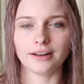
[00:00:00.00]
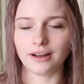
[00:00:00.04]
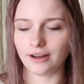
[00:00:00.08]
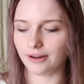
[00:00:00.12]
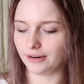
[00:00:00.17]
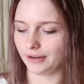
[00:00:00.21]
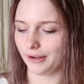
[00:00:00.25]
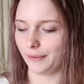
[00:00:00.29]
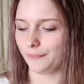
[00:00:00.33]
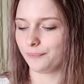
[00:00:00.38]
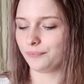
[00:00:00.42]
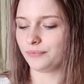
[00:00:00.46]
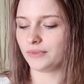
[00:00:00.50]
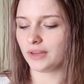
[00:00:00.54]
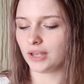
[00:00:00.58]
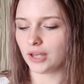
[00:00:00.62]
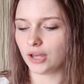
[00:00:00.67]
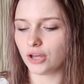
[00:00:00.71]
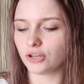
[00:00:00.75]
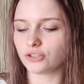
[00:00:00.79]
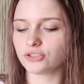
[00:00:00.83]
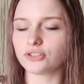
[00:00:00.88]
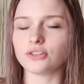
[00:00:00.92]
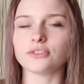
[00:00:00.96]
Okay,
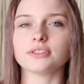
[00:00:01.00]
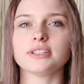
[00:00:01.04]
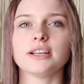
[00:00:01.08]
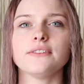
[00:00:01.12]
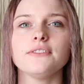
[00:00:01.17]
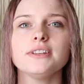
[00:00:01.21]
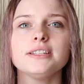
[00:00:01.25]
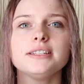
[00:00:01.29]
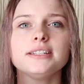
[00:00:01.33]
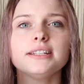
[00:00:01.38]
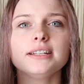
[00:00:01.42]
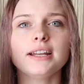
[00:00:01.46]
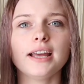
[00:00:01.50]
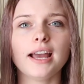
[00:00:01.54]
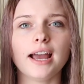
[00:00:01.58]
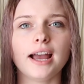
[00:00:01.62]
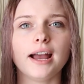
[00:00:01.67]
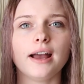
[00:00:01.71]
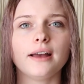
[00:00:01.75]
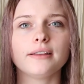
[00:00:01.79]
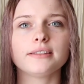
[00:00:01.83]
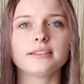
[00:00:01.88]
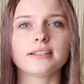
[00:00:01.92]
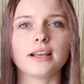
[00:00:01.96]
so 17
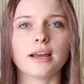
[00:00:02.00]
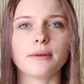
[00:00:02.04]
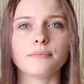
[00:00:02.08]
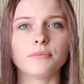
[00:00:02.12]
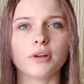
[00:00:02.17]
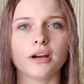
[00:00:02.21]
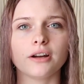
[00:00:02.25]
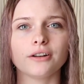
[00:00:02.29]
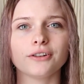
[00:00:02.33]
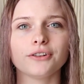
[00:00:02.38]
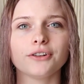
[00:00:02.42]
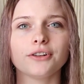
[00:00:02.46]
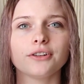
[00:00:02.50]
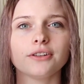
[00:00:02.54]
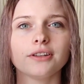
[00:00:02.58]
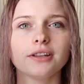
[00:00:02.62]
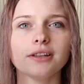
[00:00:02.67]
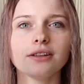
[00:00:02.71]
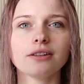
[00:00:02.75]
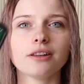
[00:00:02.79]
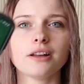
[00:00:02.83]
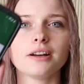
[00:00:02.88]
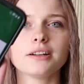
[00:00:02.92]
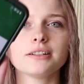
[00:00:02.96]
hats I'm not
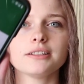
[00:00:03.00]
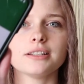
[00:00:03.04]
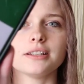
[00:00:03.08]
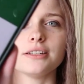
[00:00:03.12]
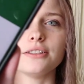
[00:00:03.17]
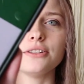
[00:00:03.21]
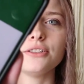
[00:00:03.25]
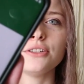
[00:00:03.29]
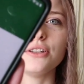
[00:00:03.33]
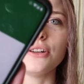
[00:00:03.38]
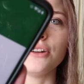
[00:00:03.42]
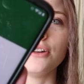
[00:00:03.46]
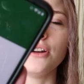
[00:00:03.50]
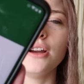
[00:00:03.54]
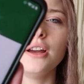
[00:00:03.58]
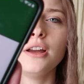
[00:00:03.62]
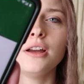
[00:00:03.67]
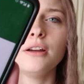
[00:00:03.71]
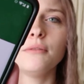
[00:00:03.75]
currently logged into,